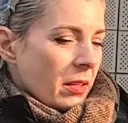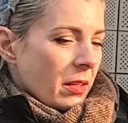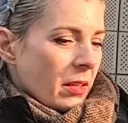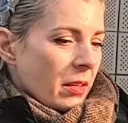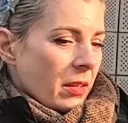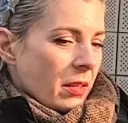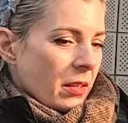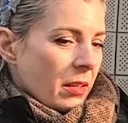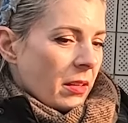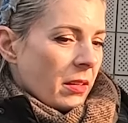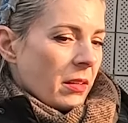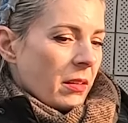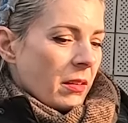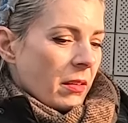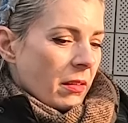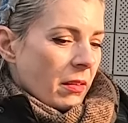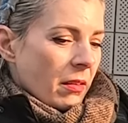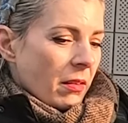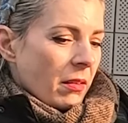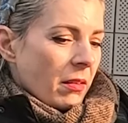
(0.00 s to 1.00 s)

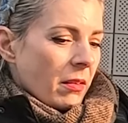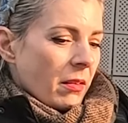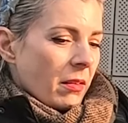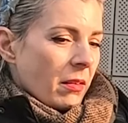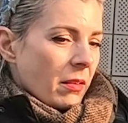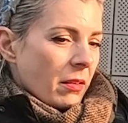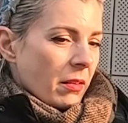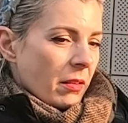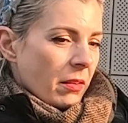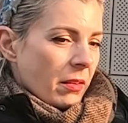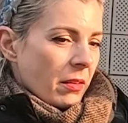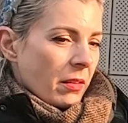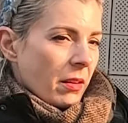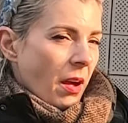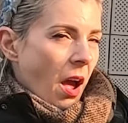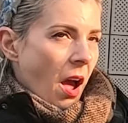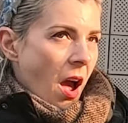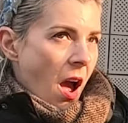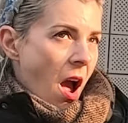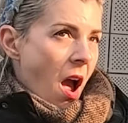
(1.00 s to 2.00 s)

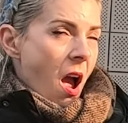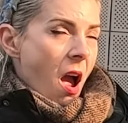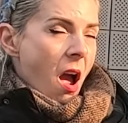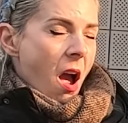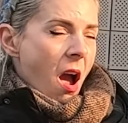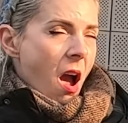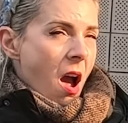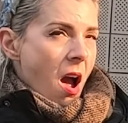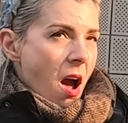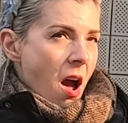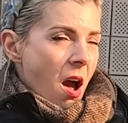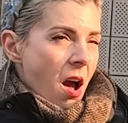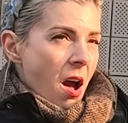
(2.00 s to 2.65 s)
(silent)